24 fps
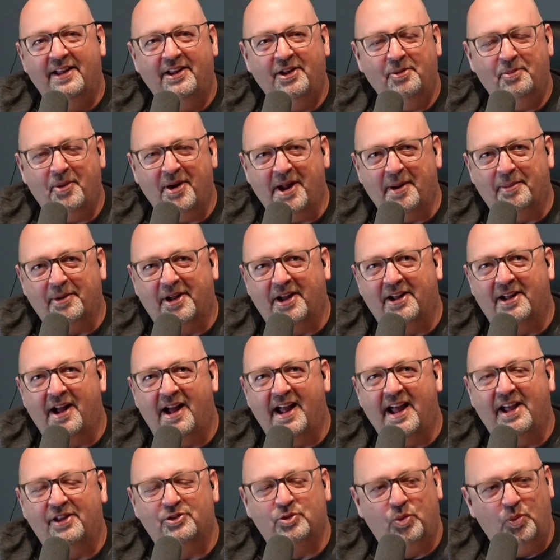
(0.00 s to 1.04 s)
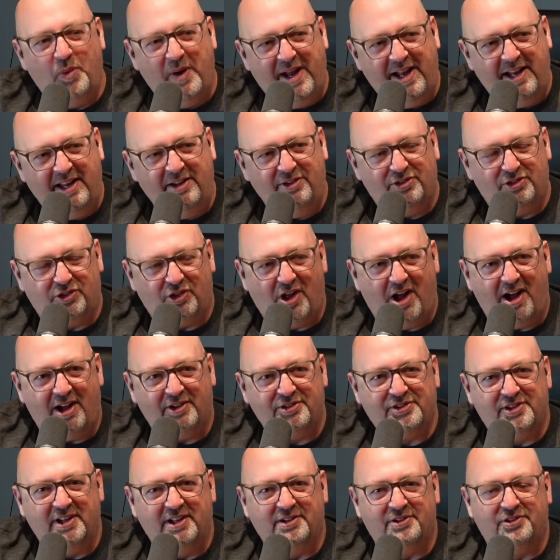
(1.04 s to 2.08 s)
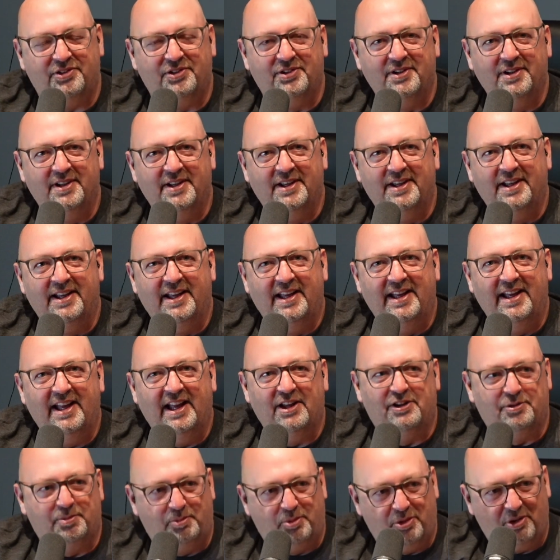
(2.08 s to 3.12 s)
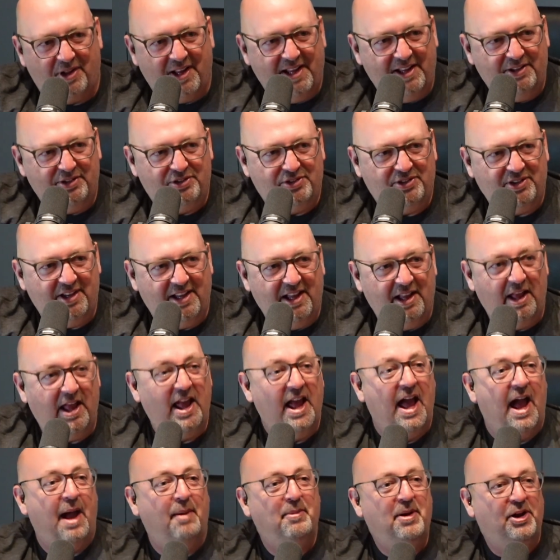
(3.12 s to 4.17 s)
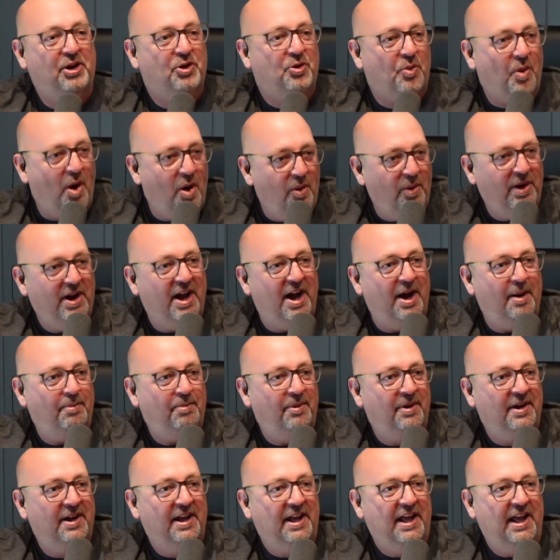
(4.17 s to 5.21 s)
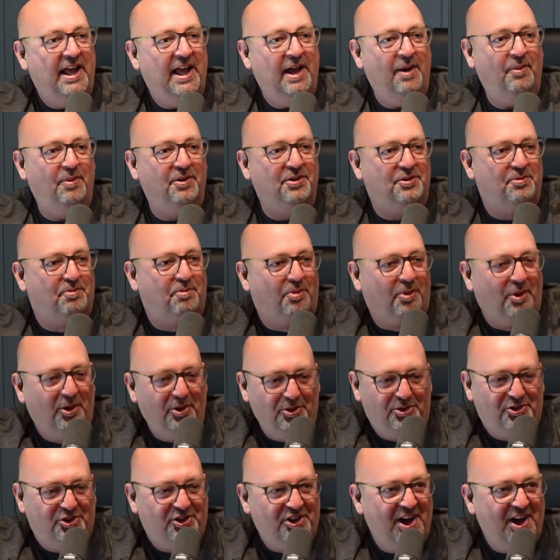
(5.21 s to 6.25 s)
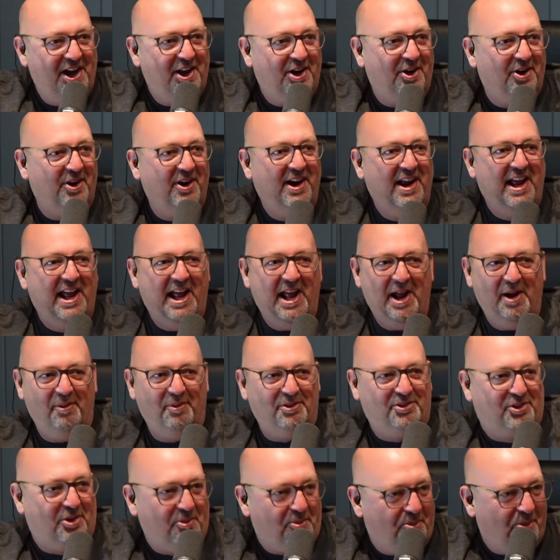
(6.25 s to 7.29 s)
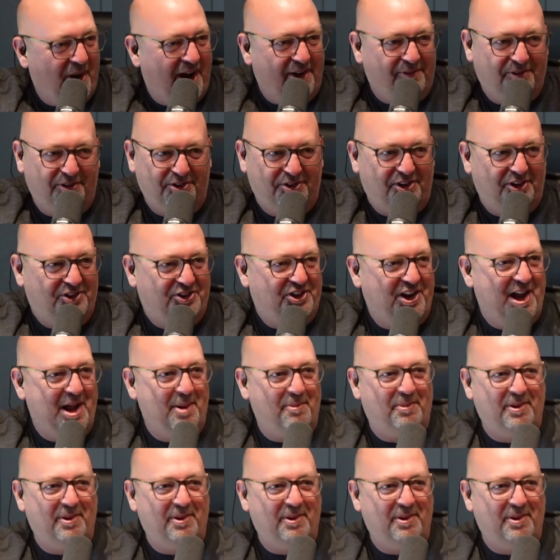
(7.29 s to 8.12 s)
bring up has Wheaties lost its place? I mean, growing up, it was Bruce Jenner. It was the Breakfast of Champions.